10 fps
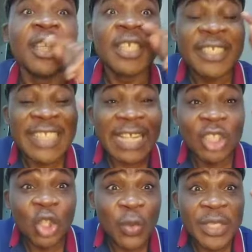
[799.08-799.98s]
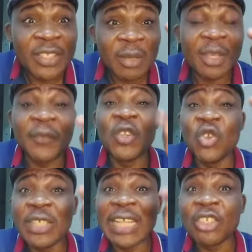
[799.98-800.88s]
Start doing something. If you
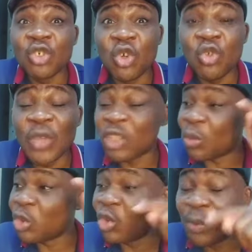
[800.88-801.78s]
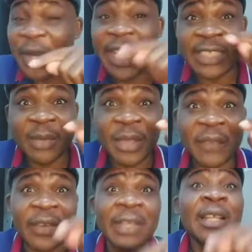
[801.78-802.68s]
know that role you are supposed to play as a
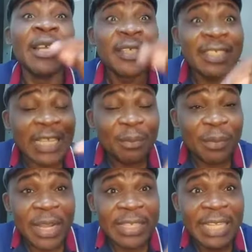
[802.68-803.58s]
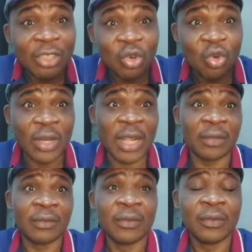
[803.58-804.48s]
Biafran, start playing that role now.
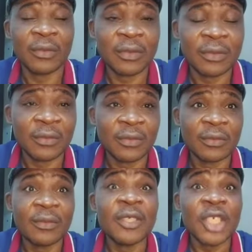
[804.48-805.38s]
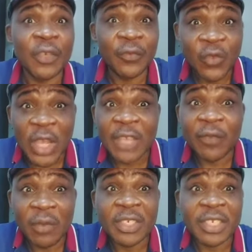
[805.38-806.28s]
If you are
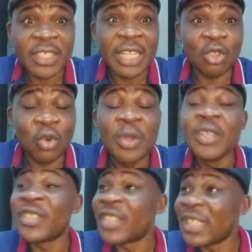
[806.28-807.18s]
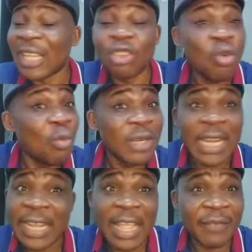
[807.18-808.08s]
involved in the sit at home more
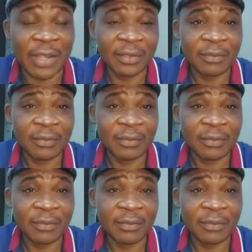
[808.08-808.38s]
than ever.